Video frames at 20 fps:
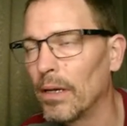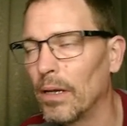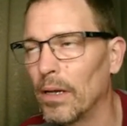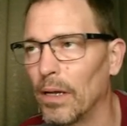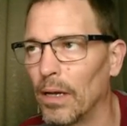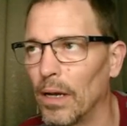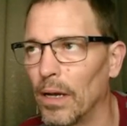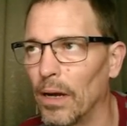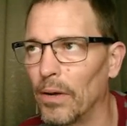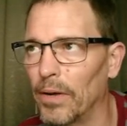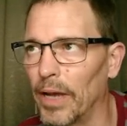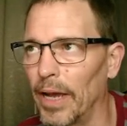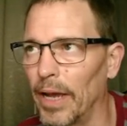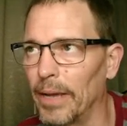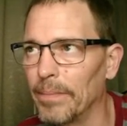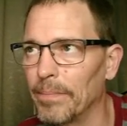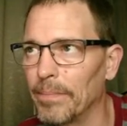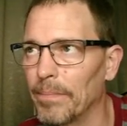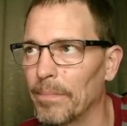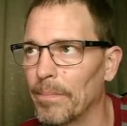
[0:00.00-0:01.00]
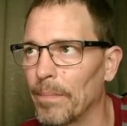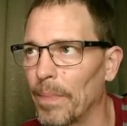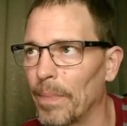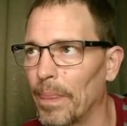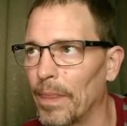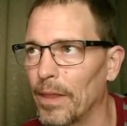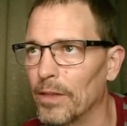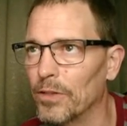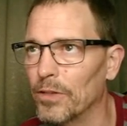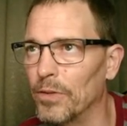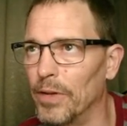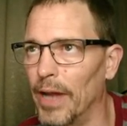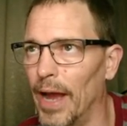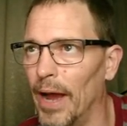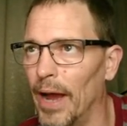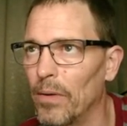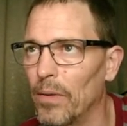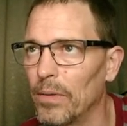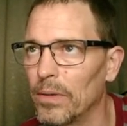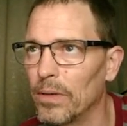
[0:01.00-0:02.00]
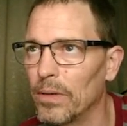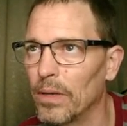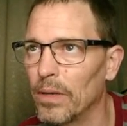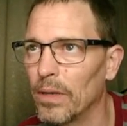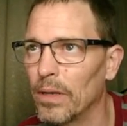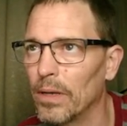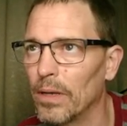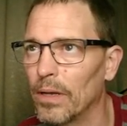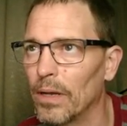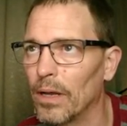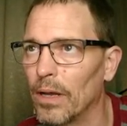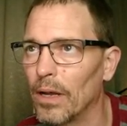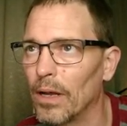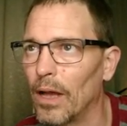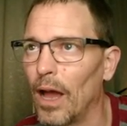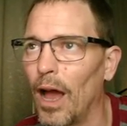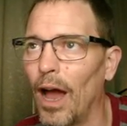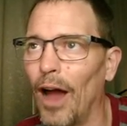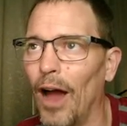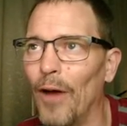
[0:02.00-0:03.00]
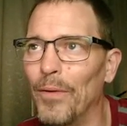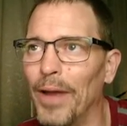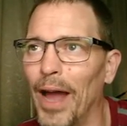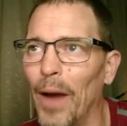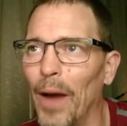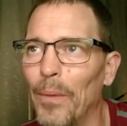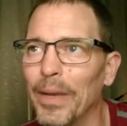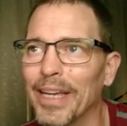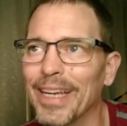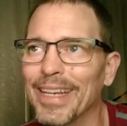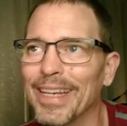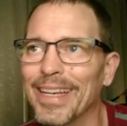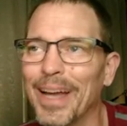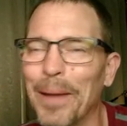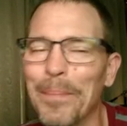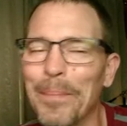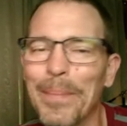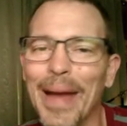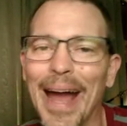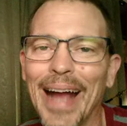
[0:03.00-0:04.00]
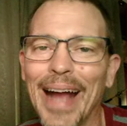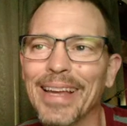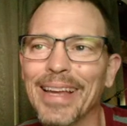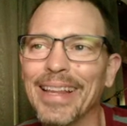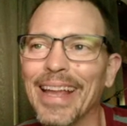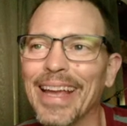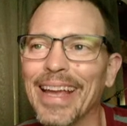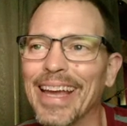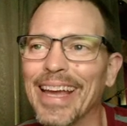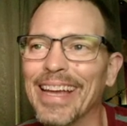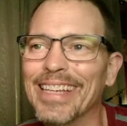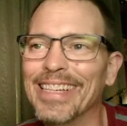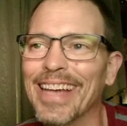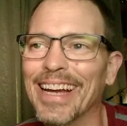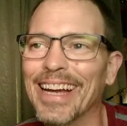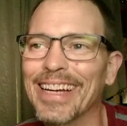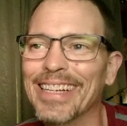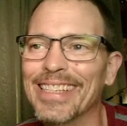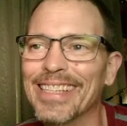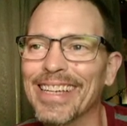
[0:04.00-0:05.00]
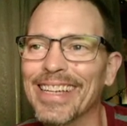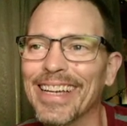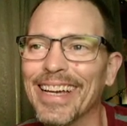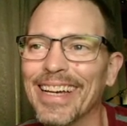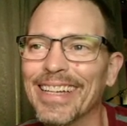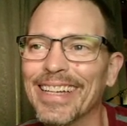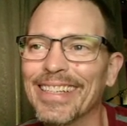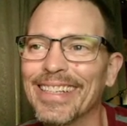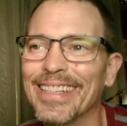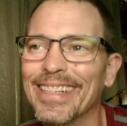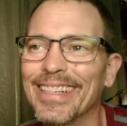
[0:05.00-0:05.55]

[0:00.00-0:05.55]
Okay. So now Oh, now we can come back and they can't check us again.